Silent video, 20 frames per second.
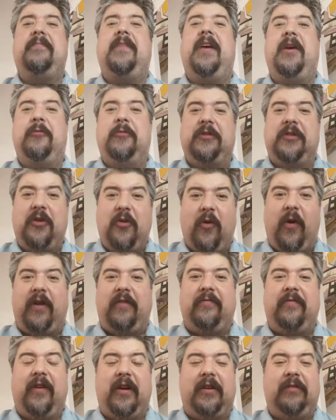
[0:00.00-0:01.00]
It was
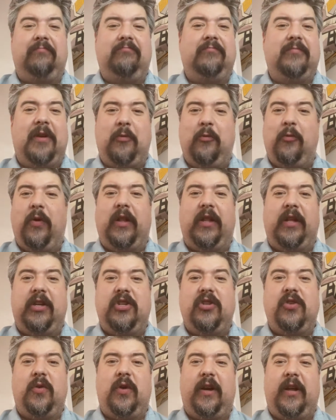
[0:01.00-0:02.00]
great fun. I really
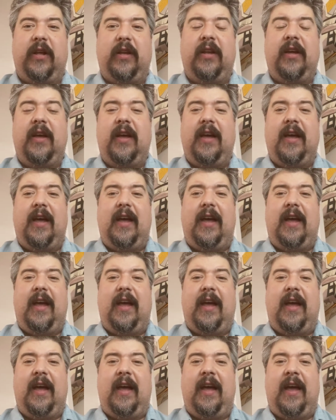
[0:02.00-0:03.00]
enjoyed it.
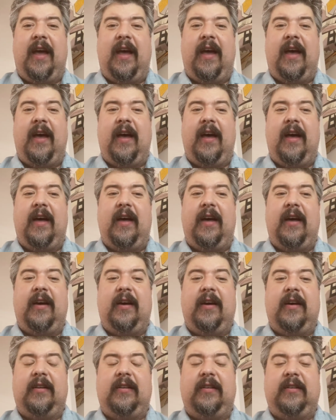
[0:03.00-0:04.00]

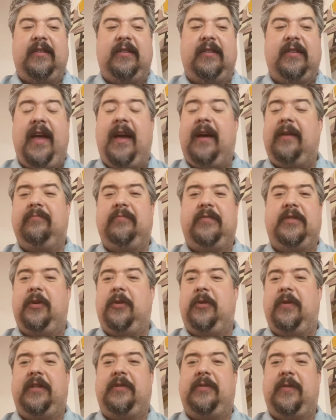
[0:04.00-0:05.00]
And yeah,
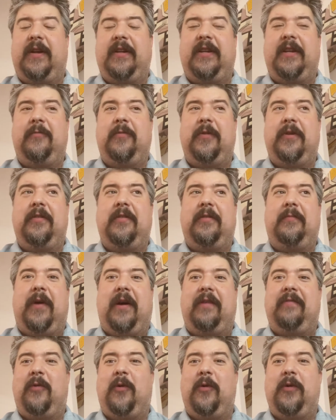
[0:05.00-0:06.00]
so that's what I did with
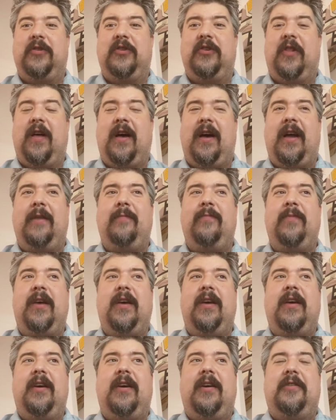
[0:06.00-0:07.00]
my 4th of July.
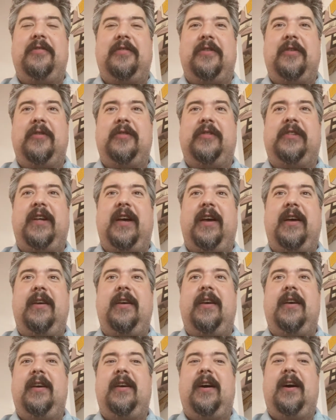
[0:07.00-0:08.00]
Thursday,
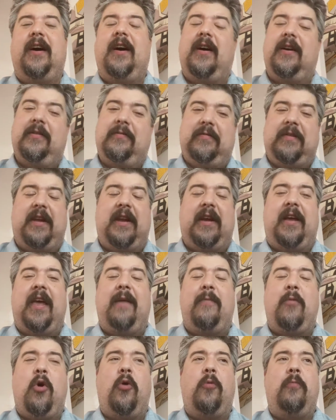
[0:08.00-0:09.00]
I
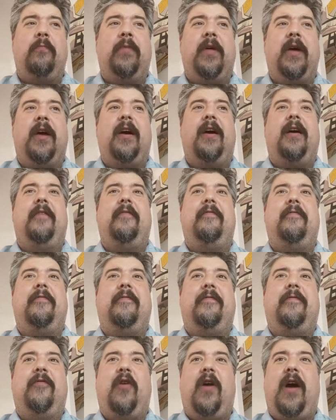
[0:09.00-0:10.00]
came home.
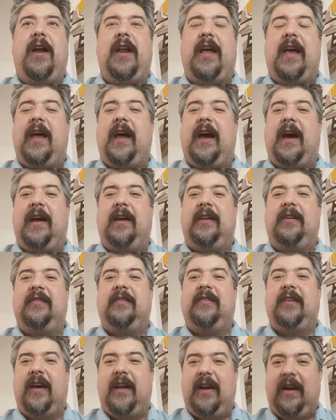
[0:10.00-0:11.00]
Friday, I had
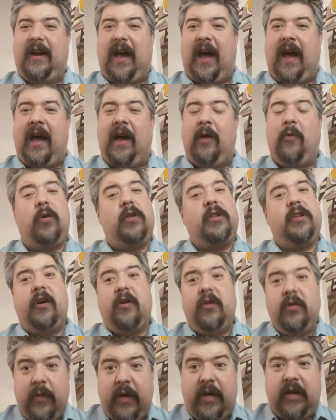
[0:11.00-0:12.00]
decided I wanted to go
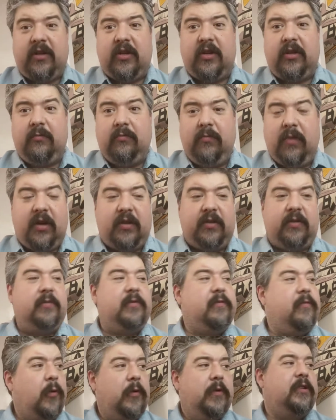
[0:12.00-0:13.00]
to the beach because it
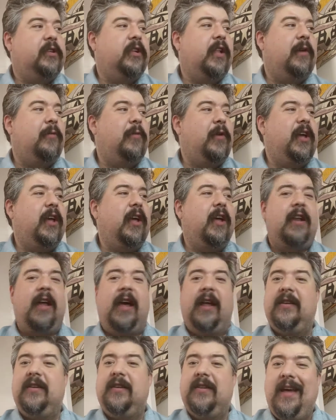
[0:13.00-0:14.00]
was 4th of July weekend,
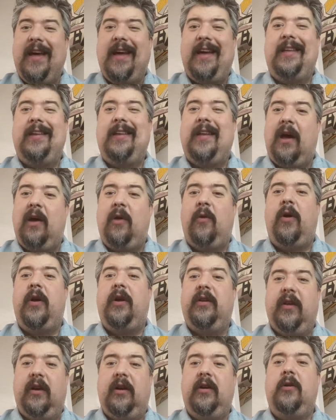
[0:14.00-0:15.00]
and dang it, I
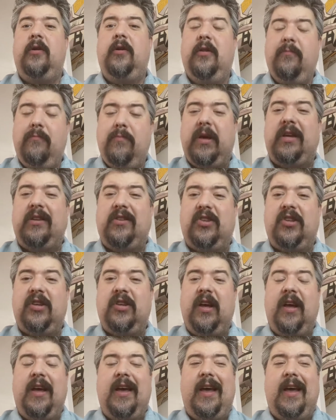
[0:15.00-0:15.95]
wanted to go to the beach.